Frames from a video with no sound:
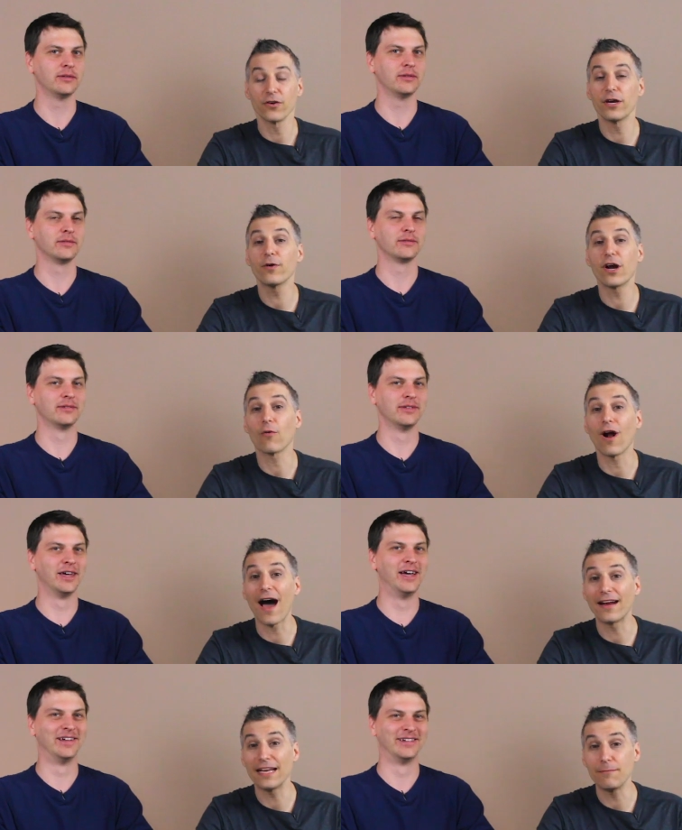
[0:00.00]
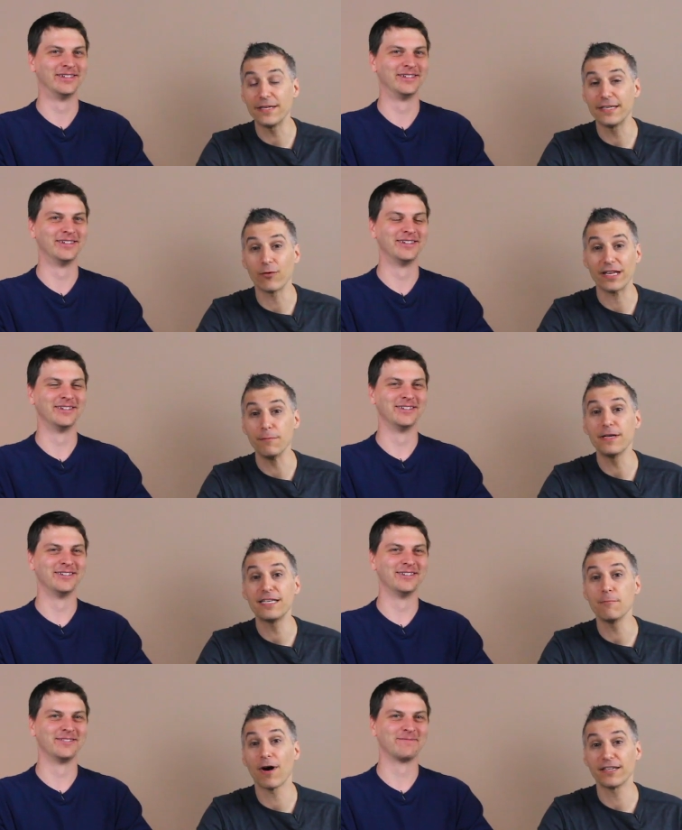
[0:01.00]
Speaker 1: here we are, we're on an EPT, we're at
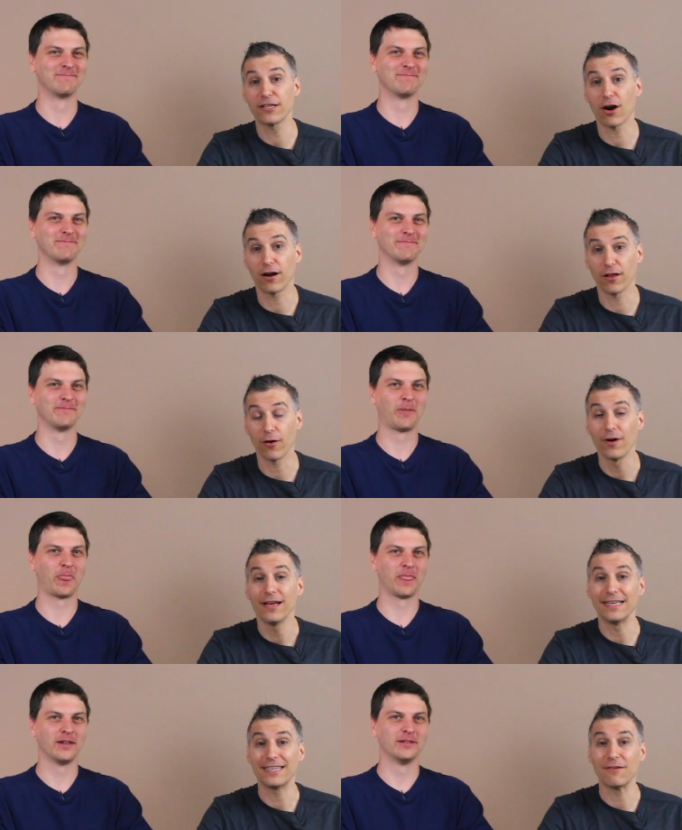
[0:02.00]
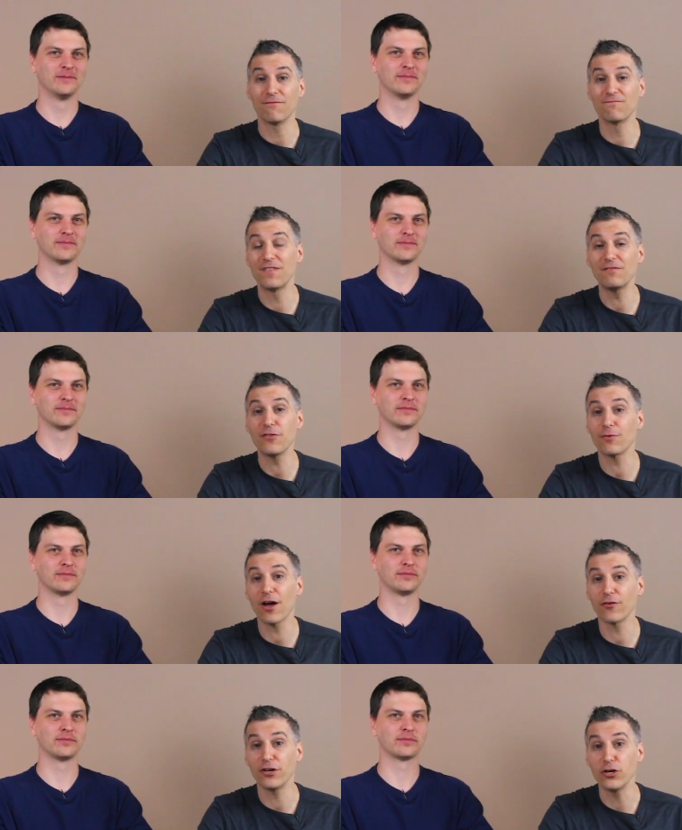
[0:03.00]
EPT Monte Carlo. It's a
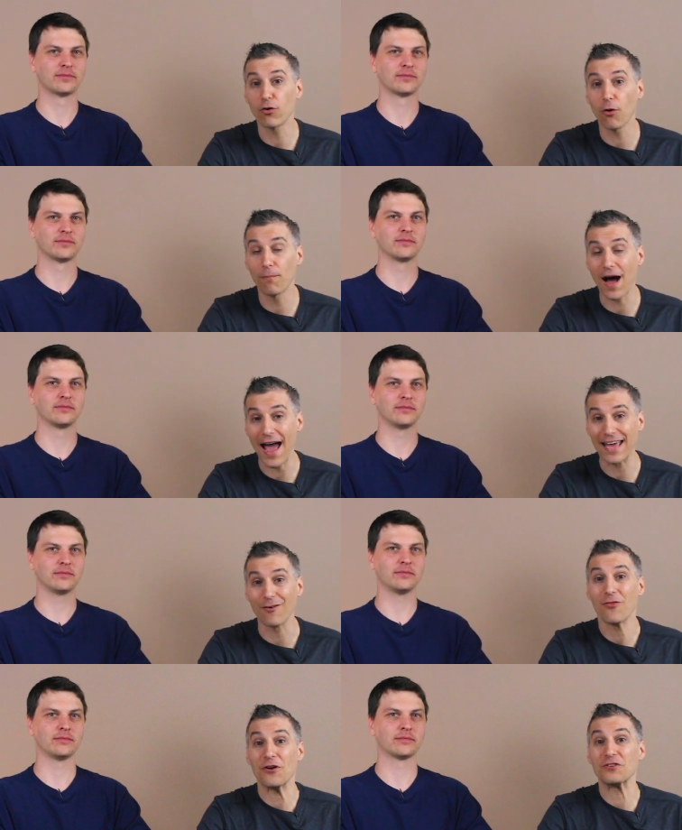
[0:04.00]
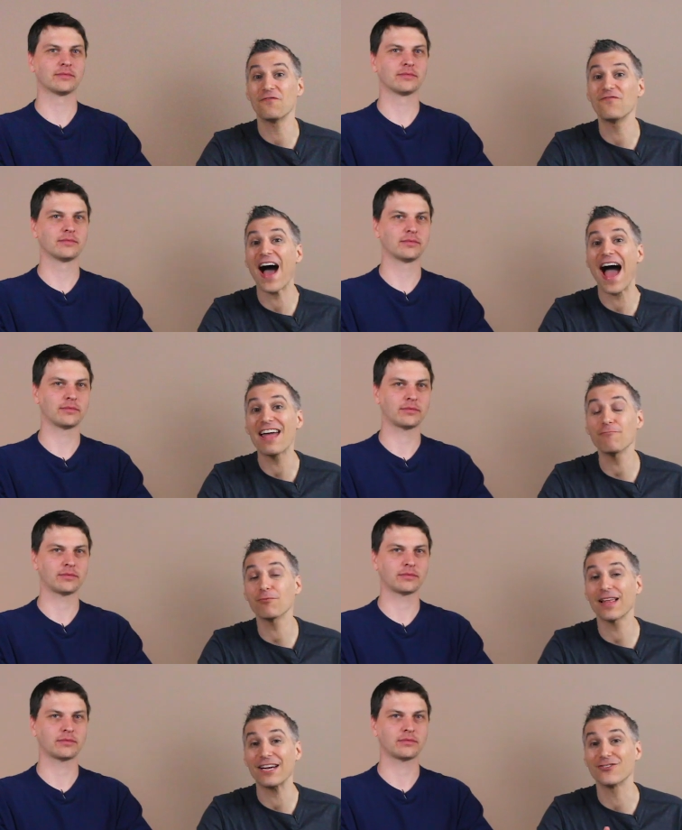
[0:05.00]
5,300 euro buy-in. There's
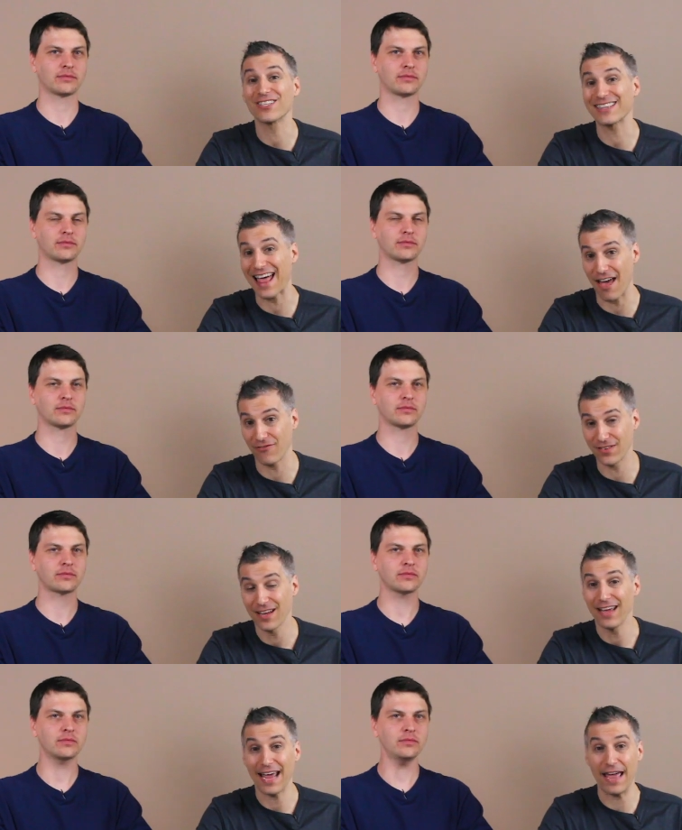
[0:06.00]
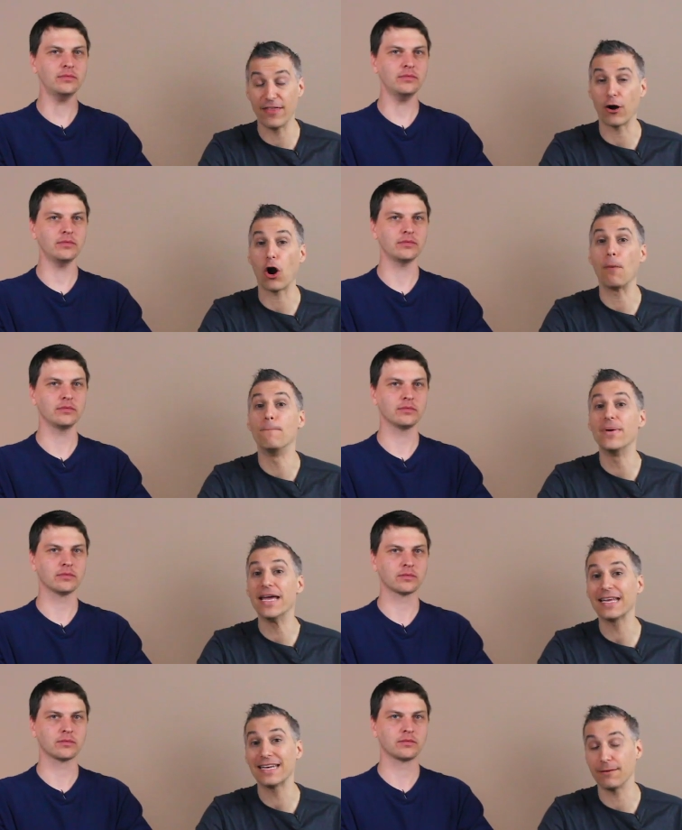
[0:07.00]
5 players left. And there are
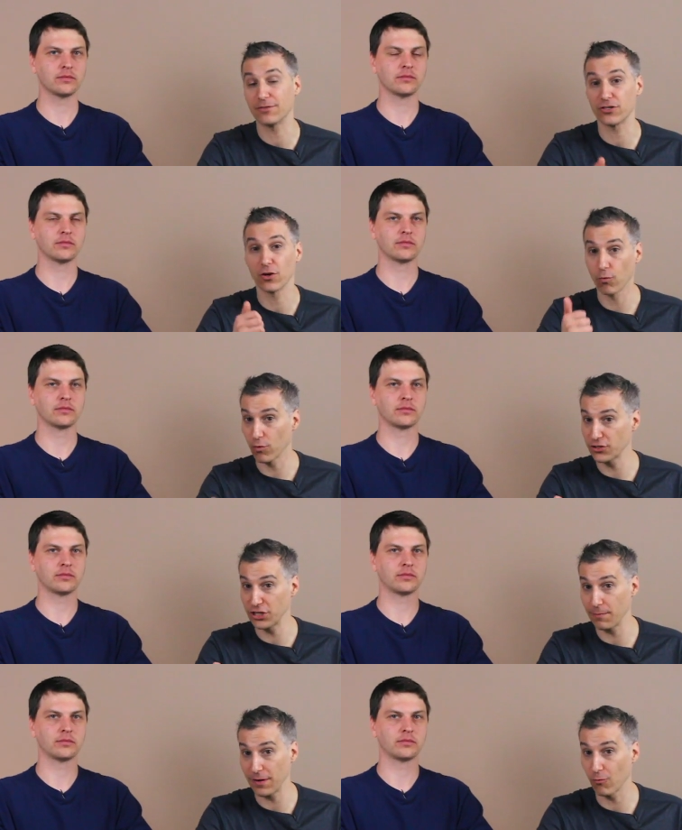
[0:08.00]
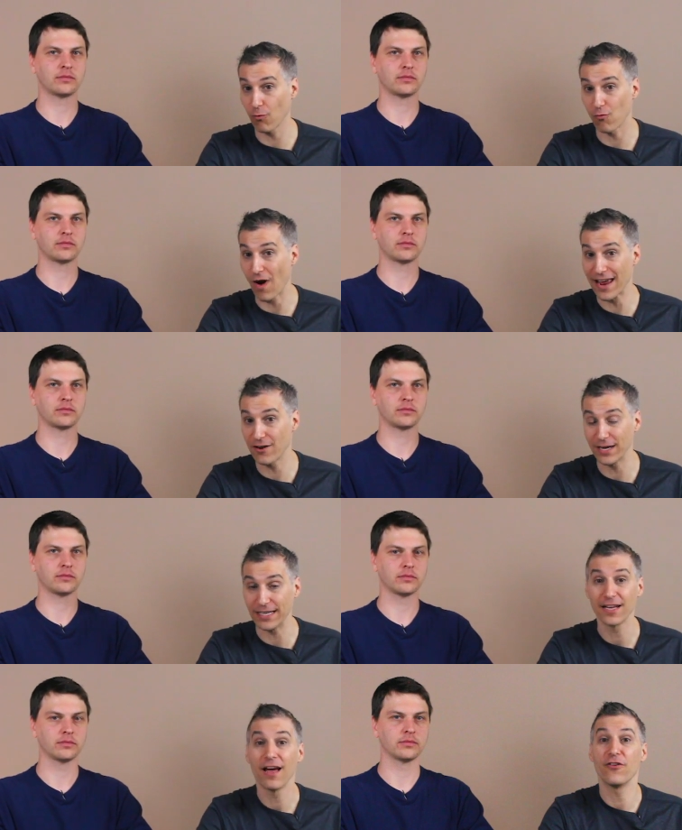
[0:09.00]
big names. There's world champion Ryan
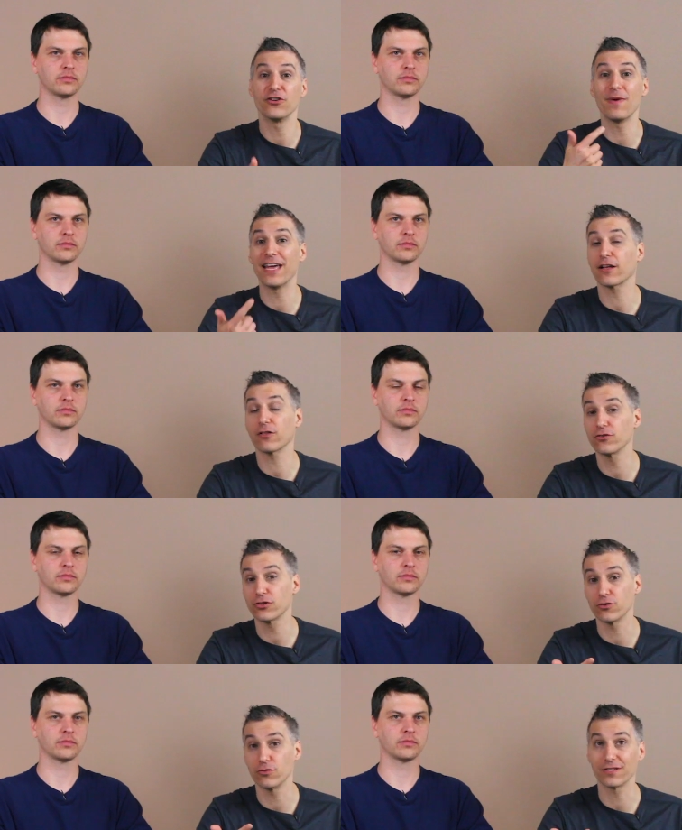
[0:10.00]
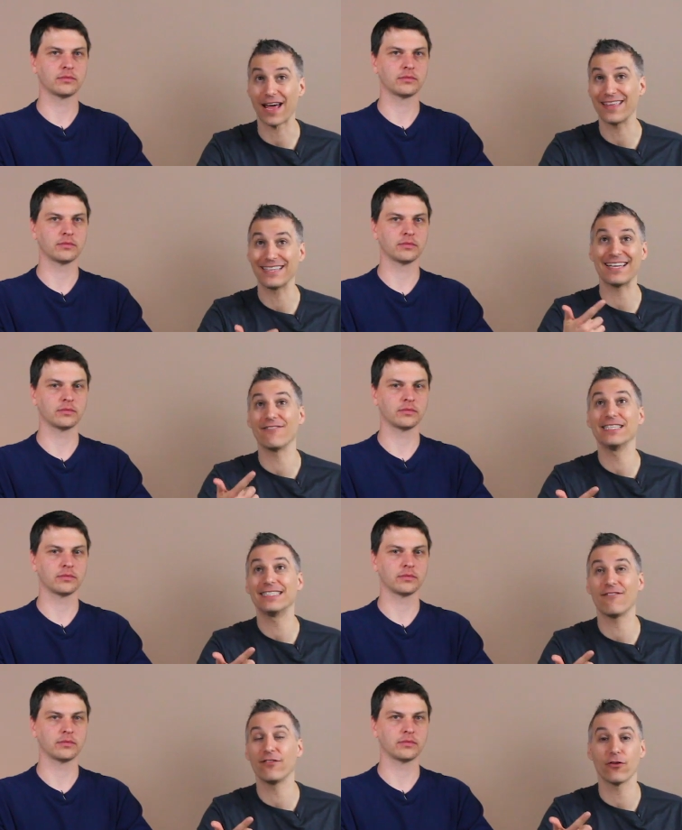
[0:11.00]
Riess. There's Manig Loeser, who's I think
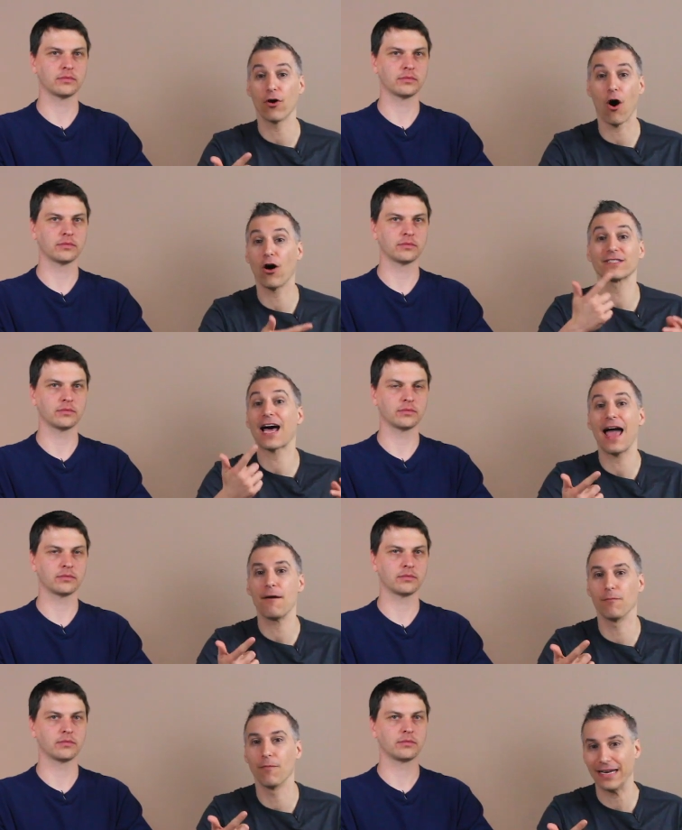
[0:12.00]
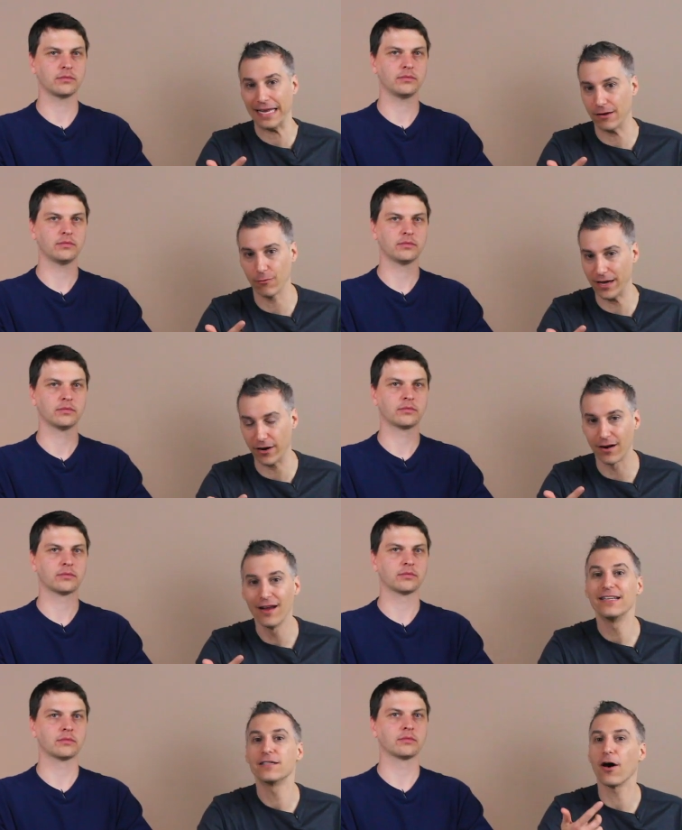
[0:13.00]
77th all-time money
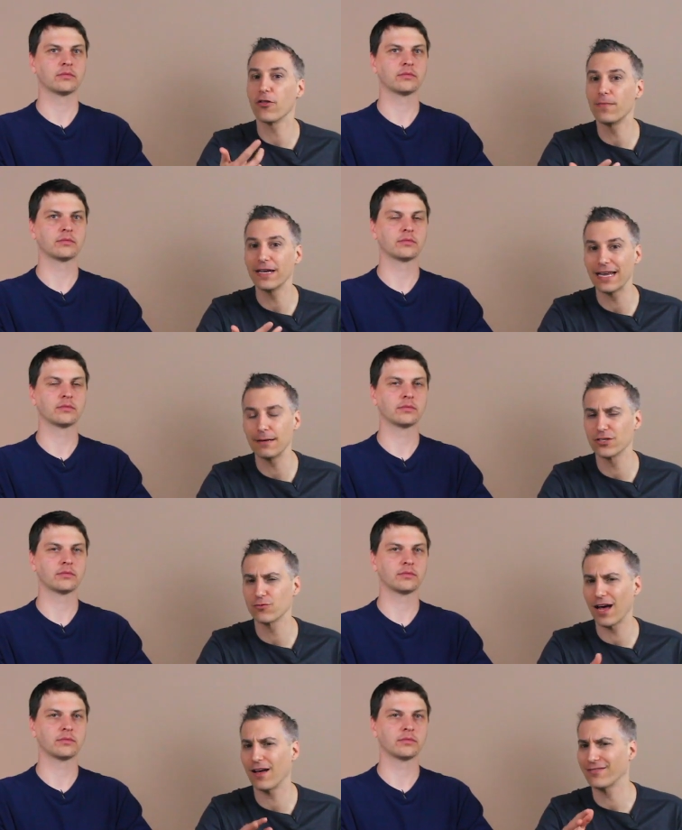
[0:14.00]
winner. Some other big names as well.